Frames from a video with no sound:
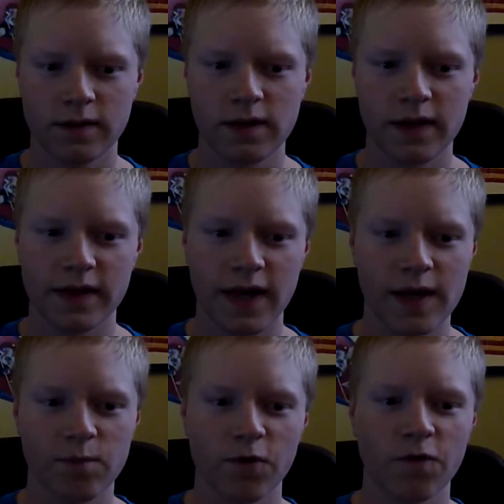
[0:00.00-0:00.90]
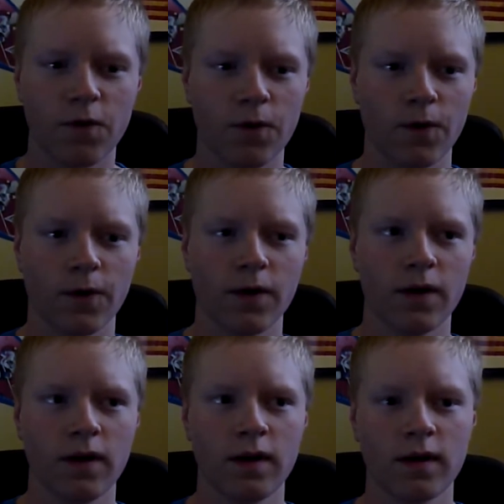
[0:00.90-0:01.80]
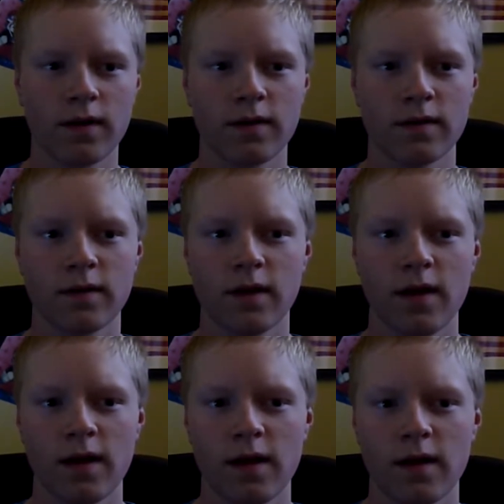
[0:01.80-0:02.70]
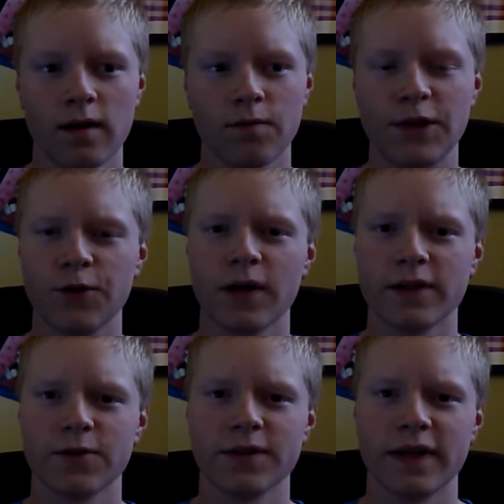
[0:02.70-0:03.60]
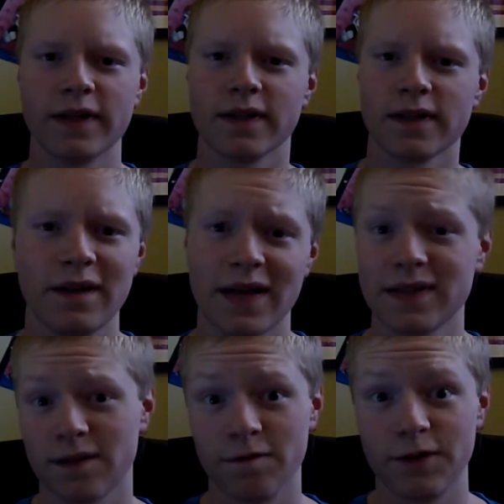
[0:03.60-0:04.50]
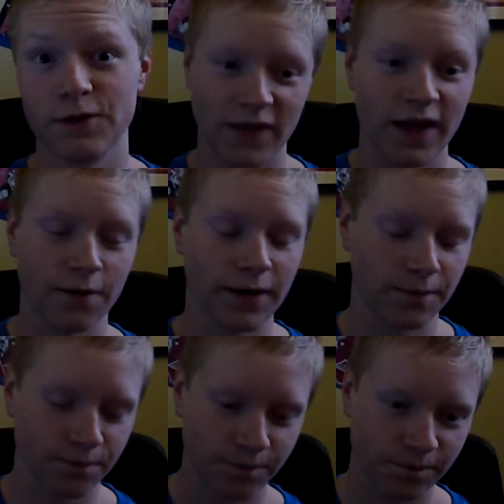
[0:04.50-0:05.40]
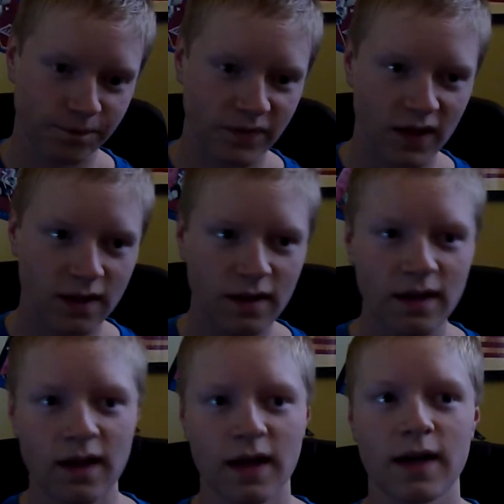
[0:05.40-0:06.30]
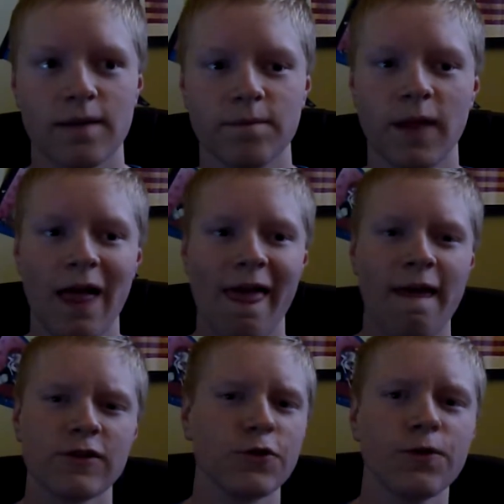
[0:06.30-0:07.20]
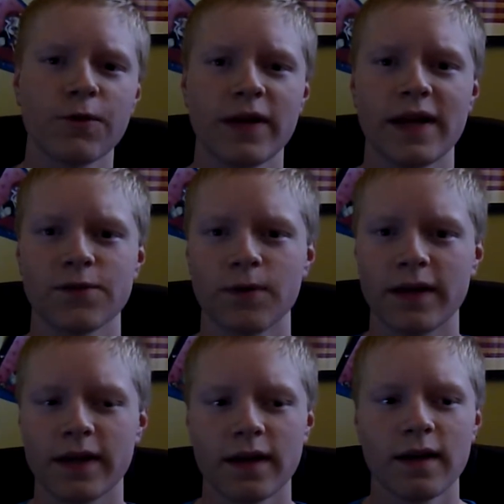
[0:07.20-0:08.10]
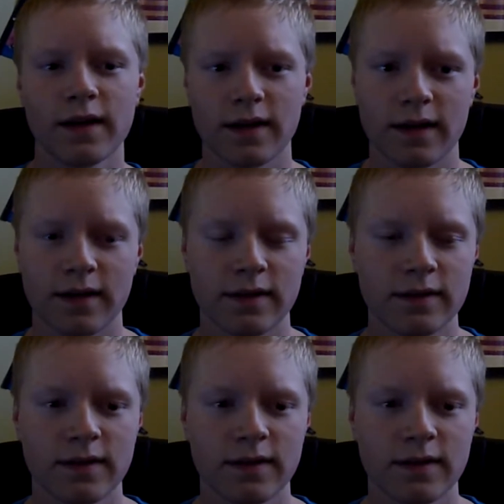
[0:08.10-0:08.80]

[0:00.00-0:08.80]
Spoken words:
a day before when you guys are seeing this. That's confusing. Anyway, 2 to 3 days a week. I